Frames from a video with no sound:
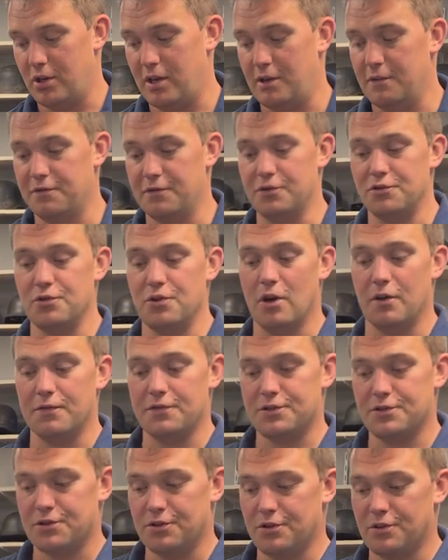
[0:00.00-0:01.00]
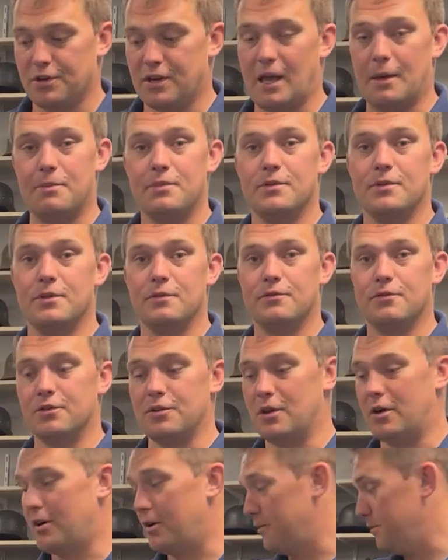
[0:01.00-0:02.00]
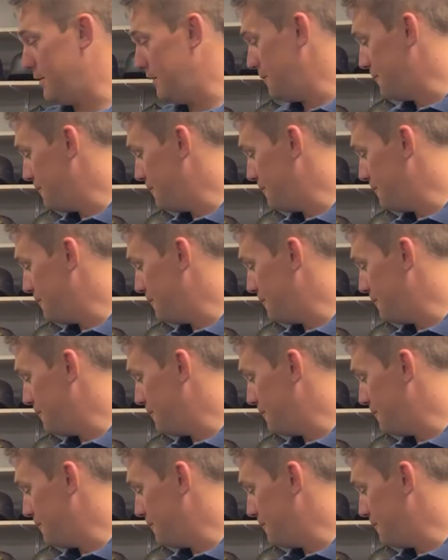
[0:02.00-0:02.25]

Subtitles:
infantry officer cap for the army.